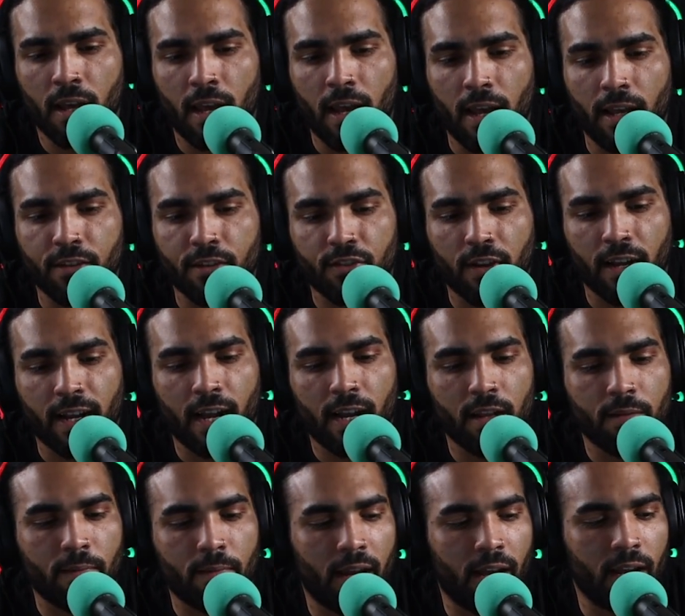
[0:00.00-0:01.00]
And so I got it
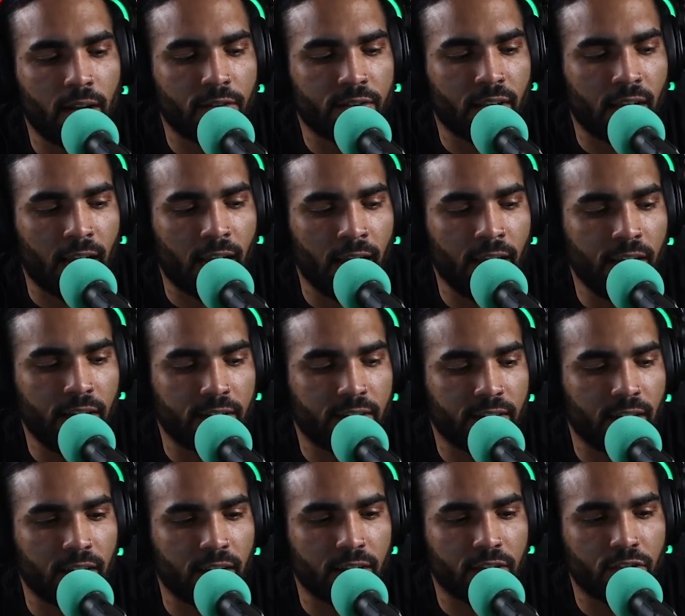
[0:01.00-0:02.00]
in my head, I was like, I need to
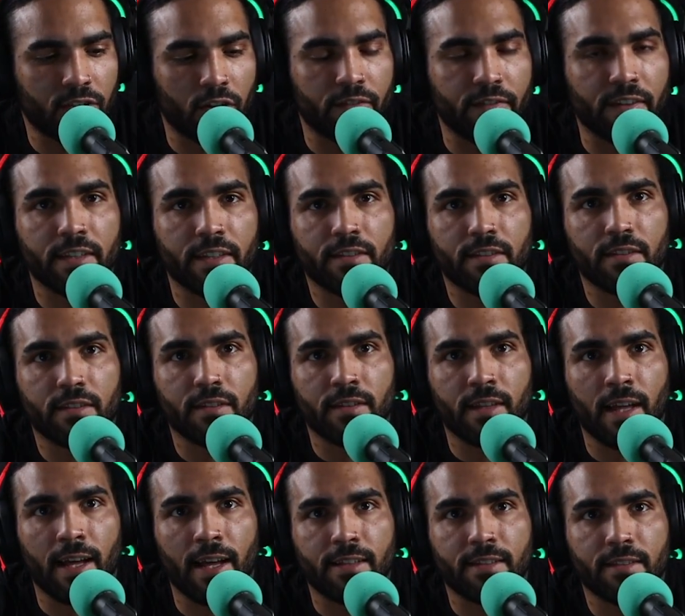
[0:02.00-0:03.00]
sell a service
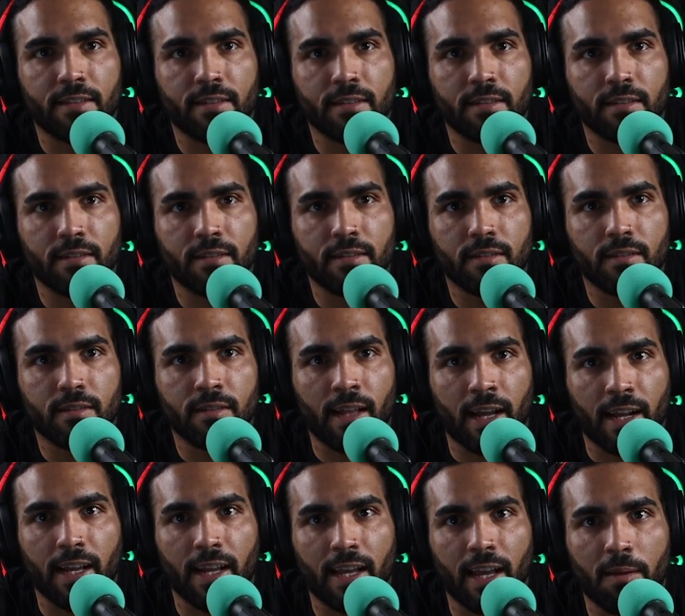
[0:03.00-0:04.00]
that
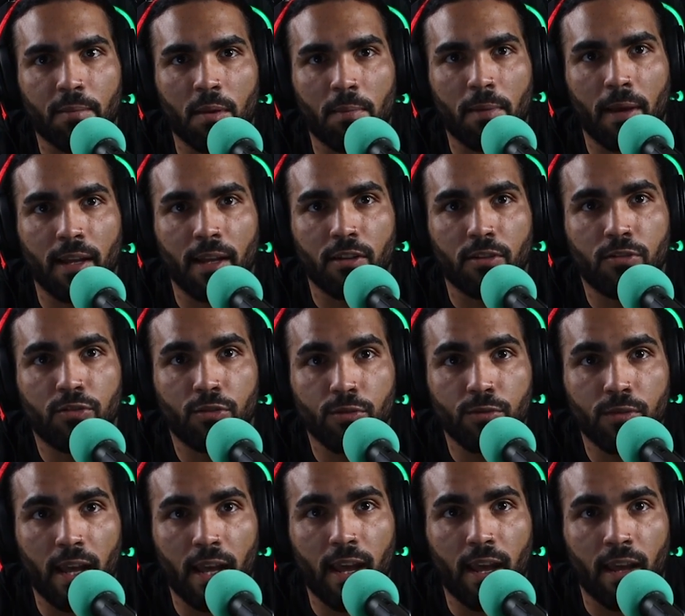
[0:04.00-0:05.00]
can get me paid
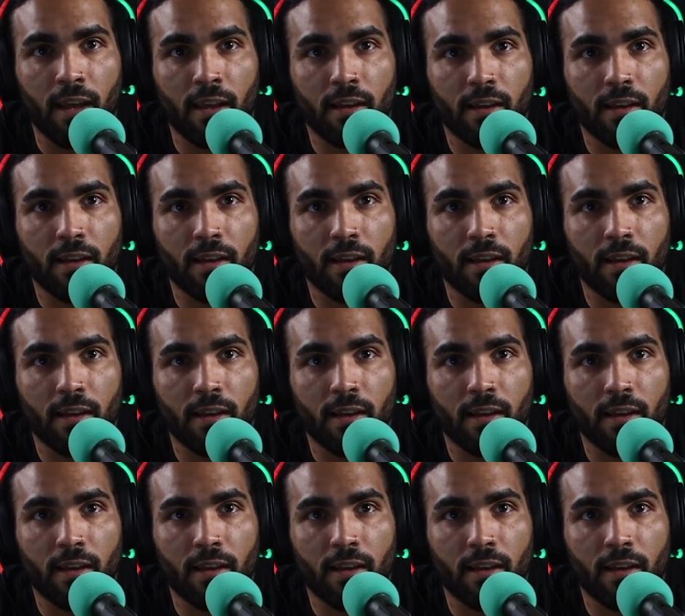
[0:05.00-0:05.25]
today.